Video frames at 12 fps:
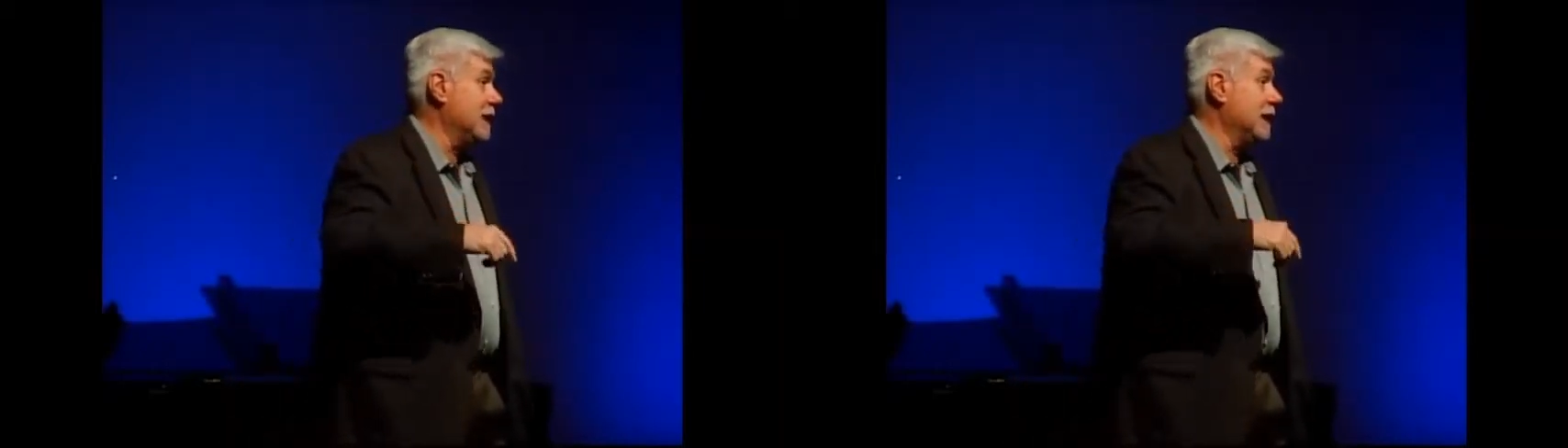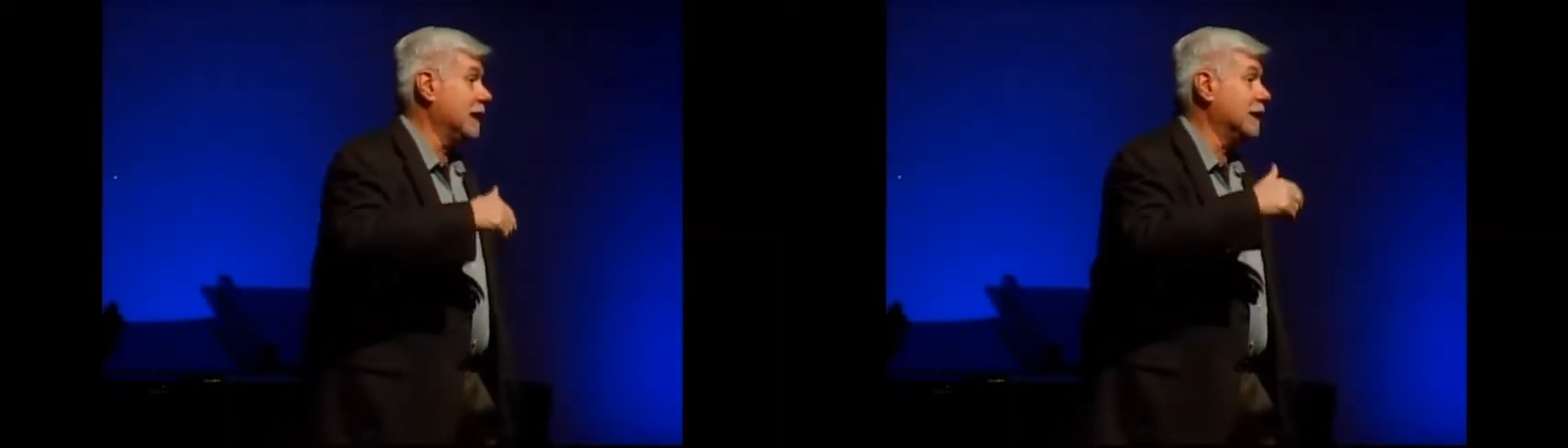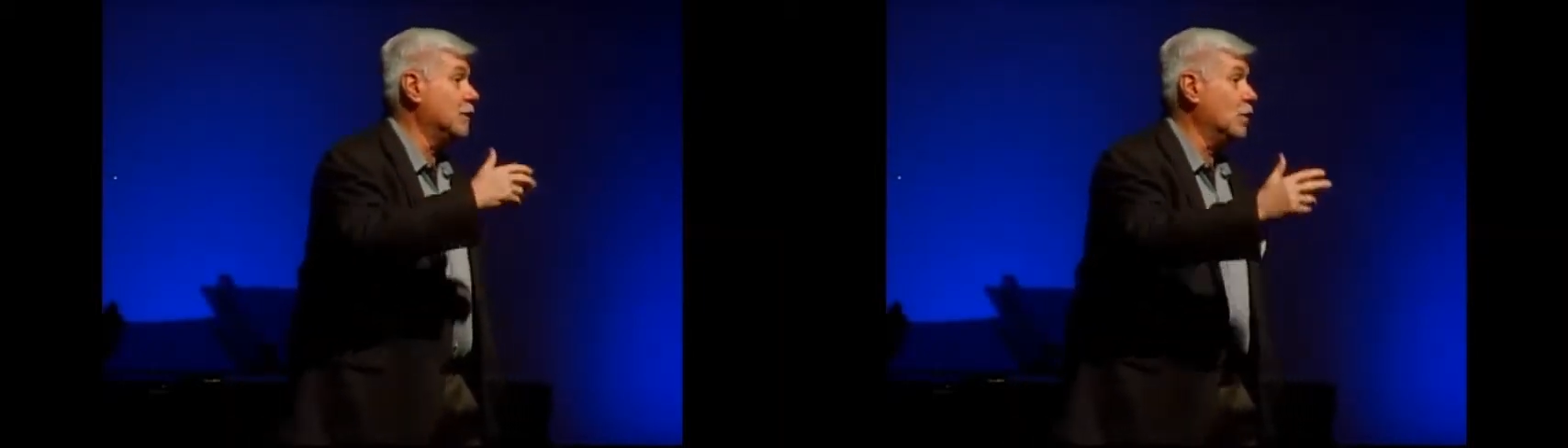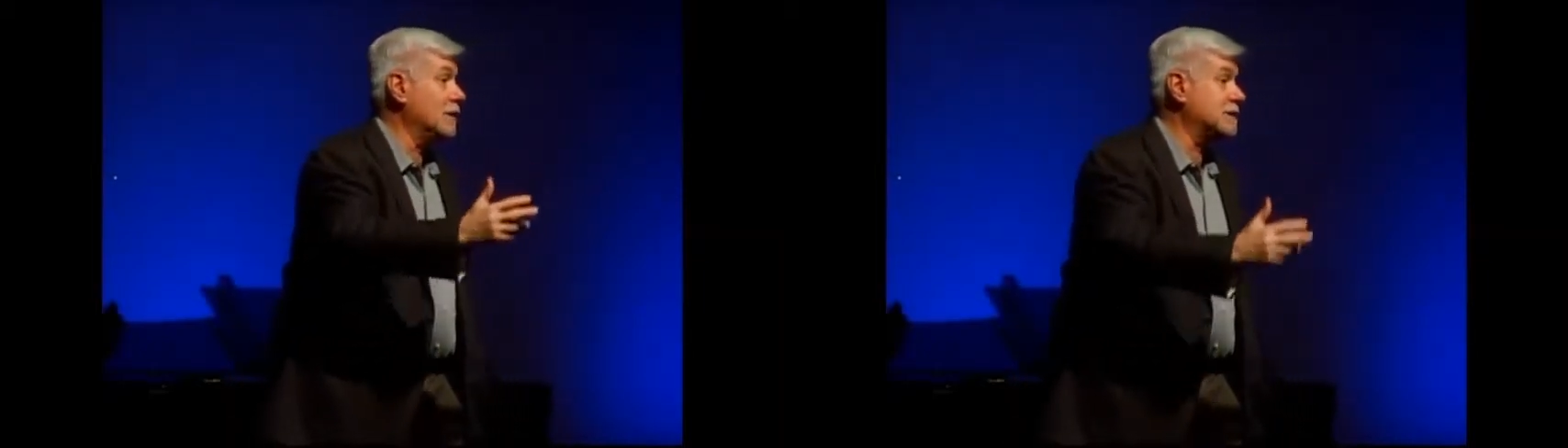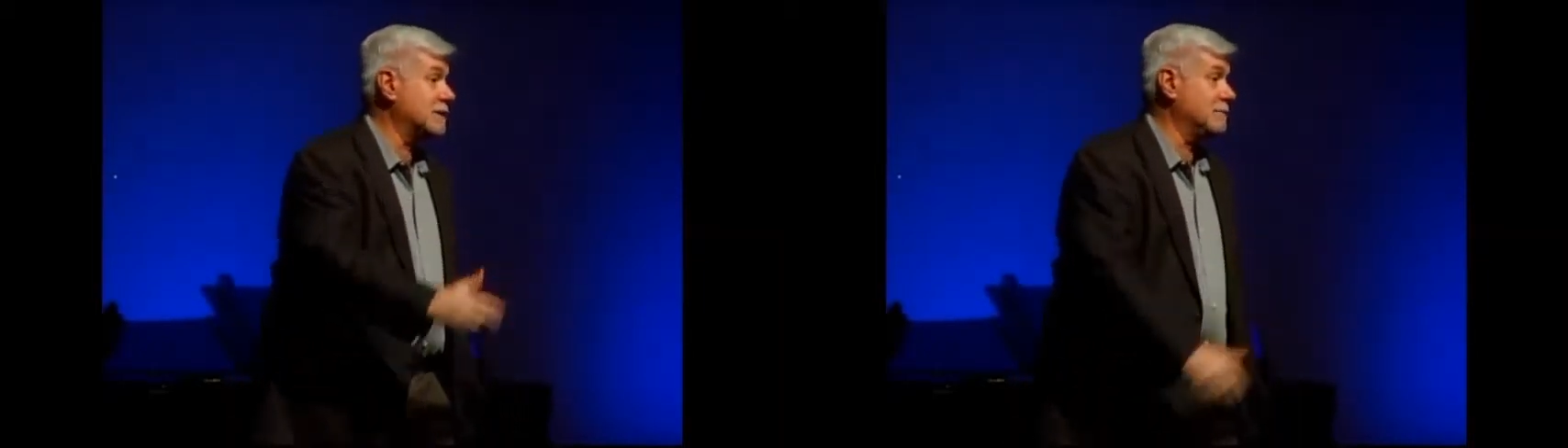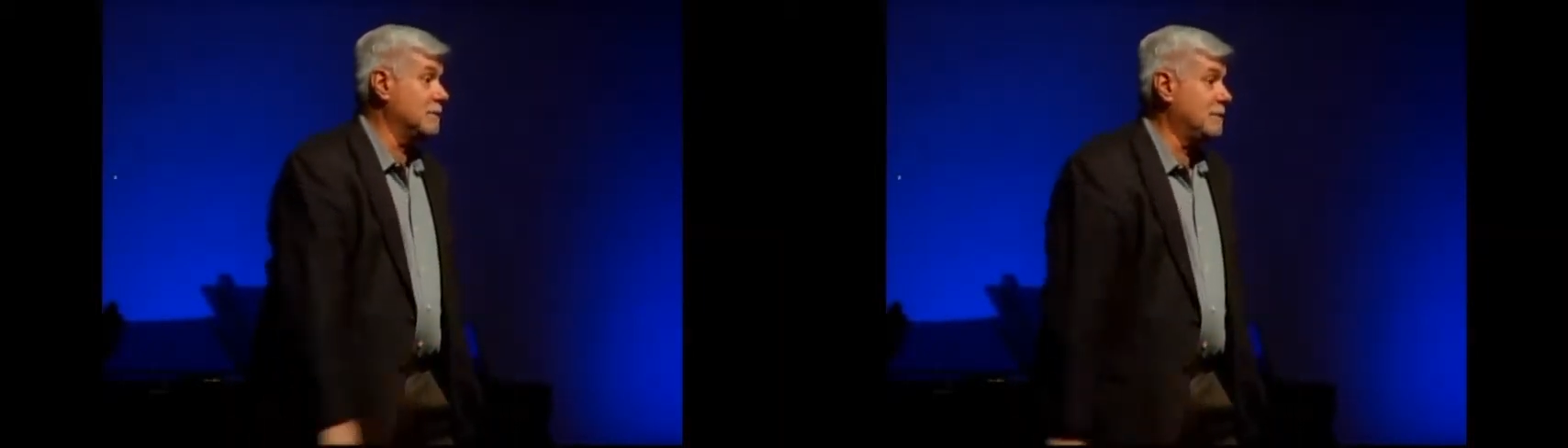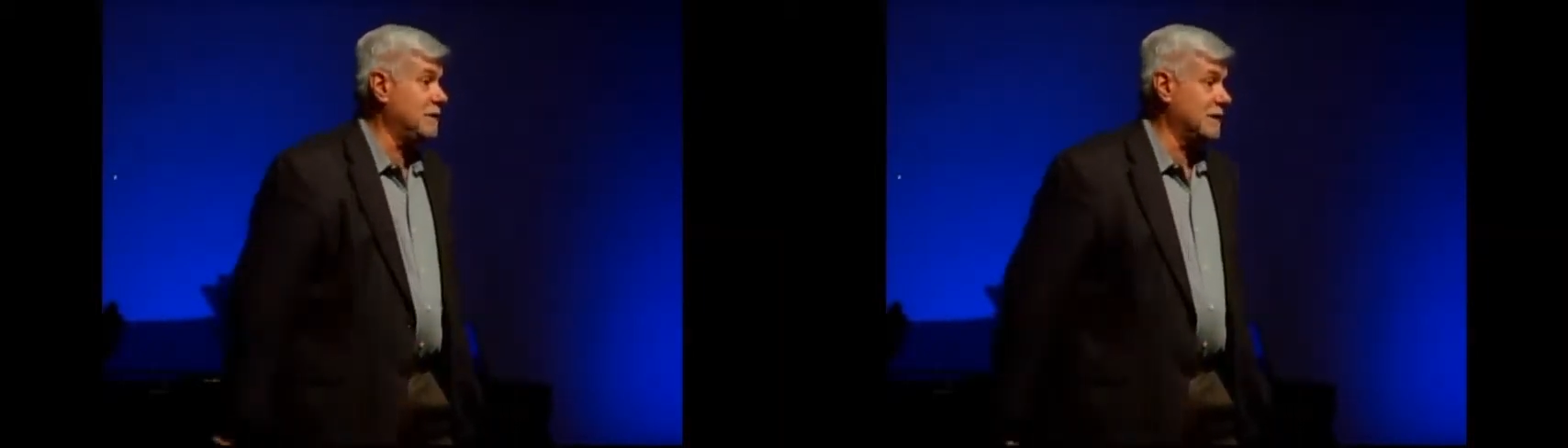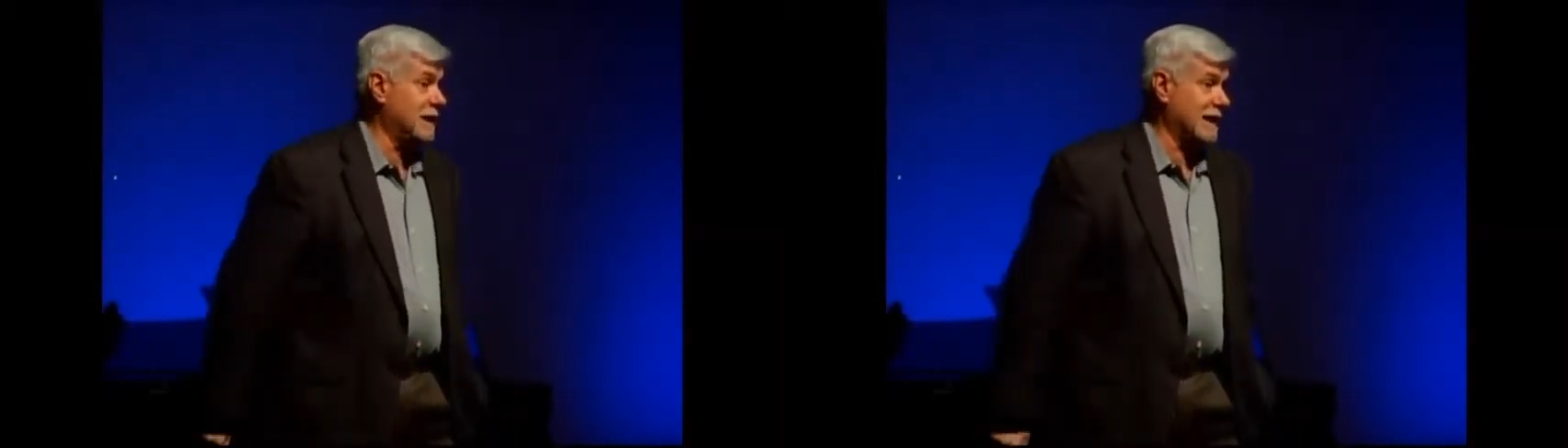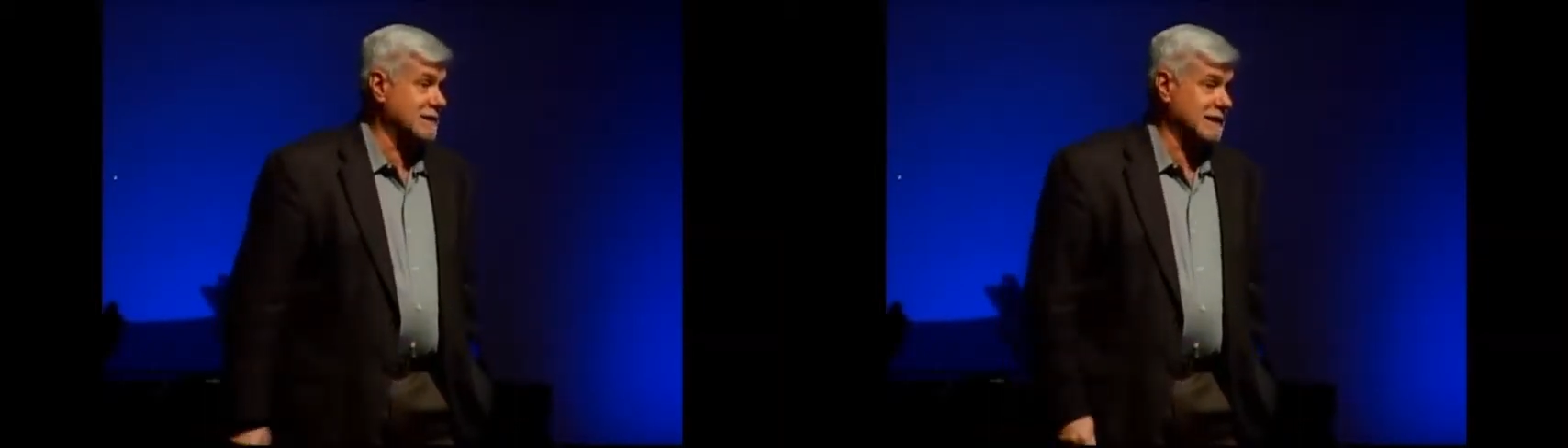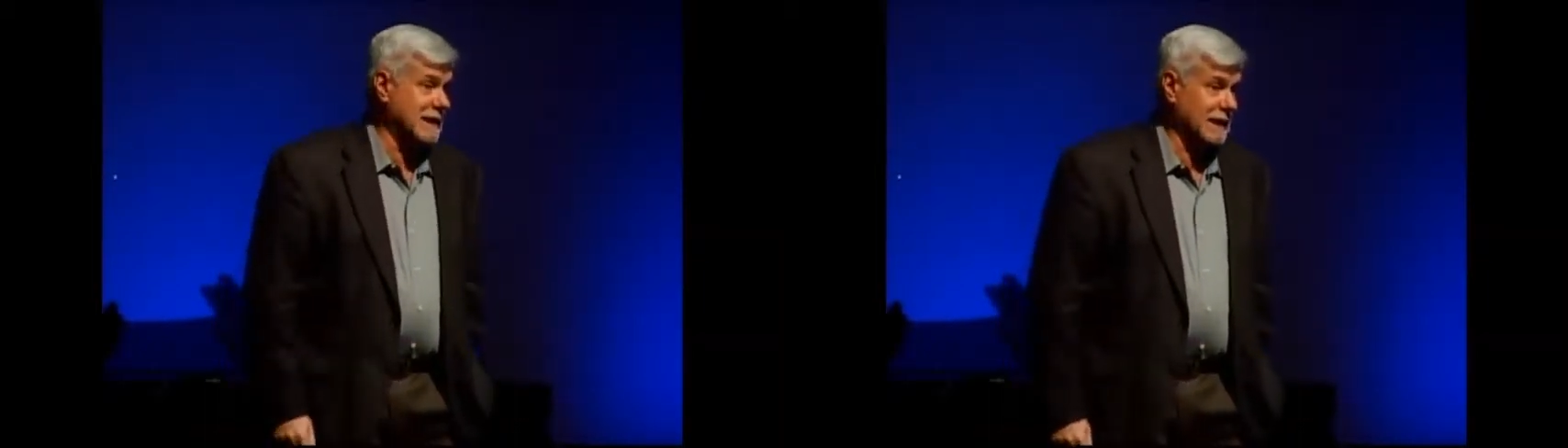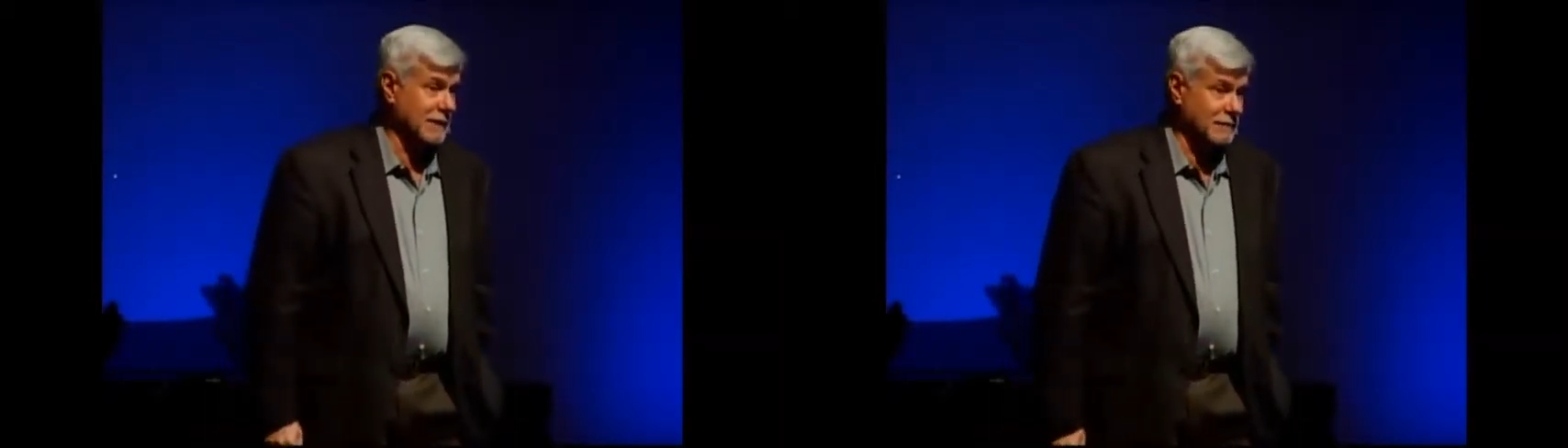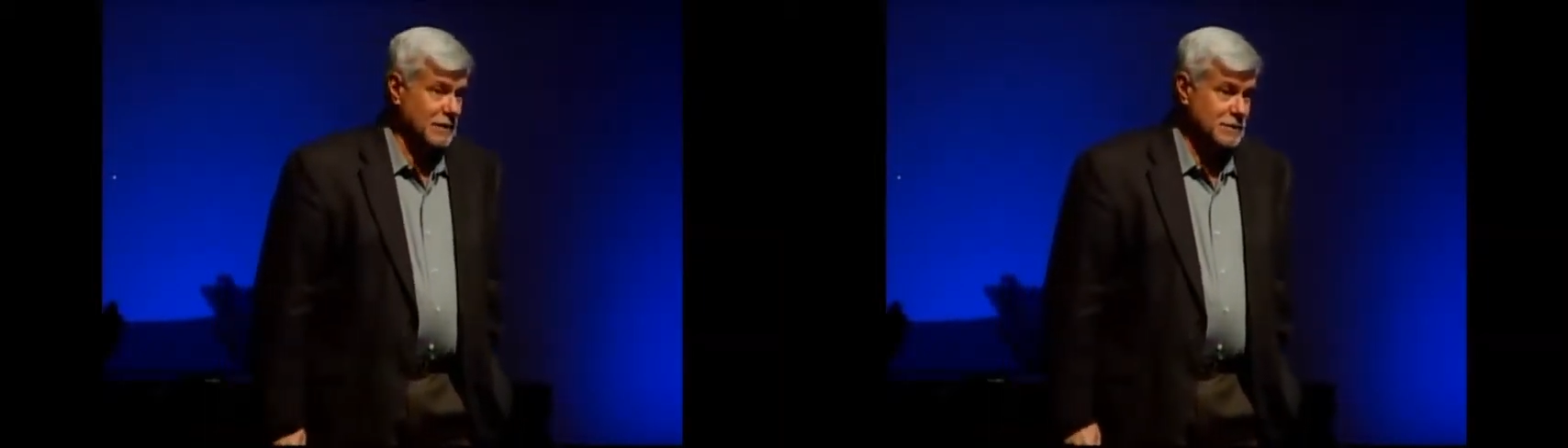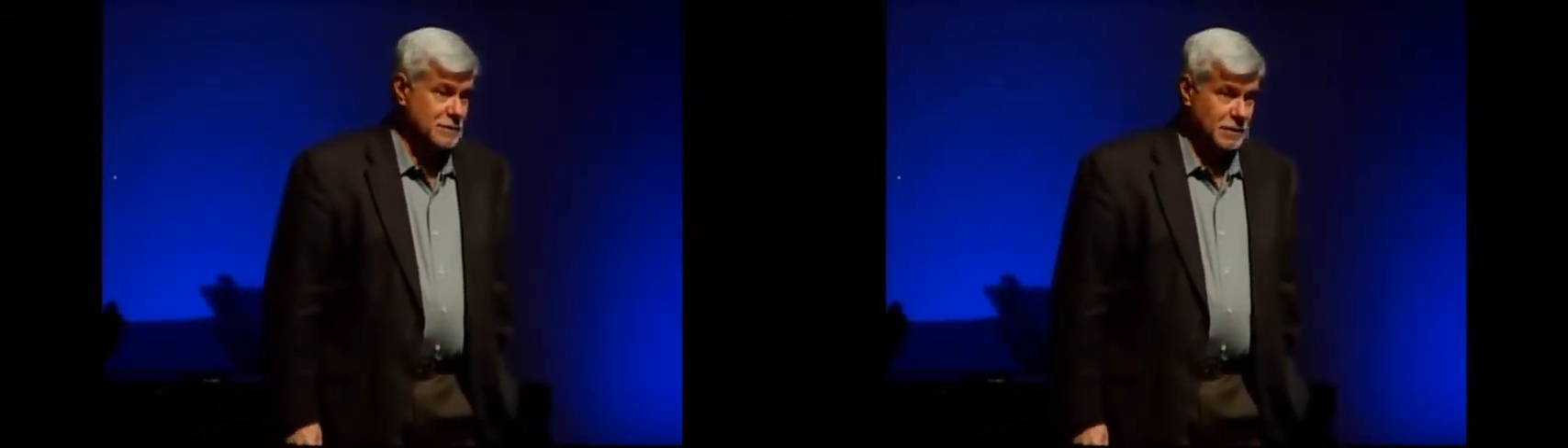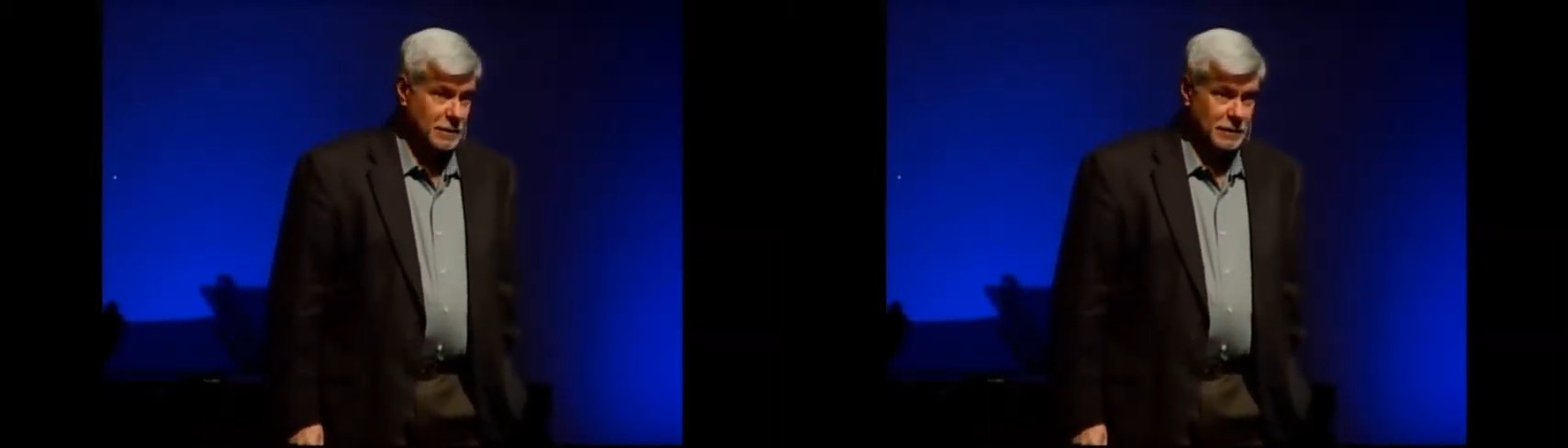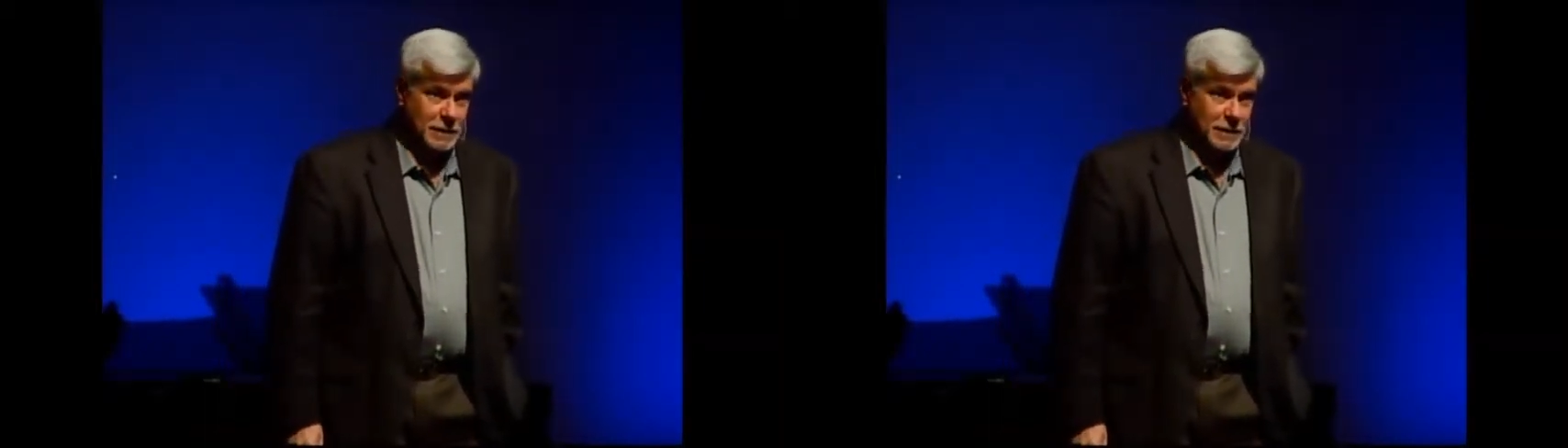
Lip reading: He anoints him to be the next king of Israel.